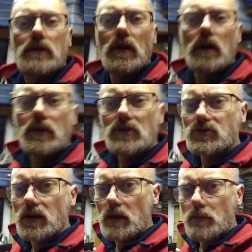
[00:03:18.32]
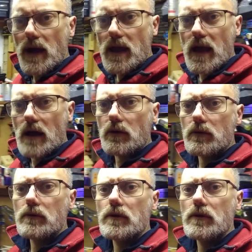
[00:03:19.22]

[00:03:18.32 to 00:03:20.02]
So I'm going to try and get back out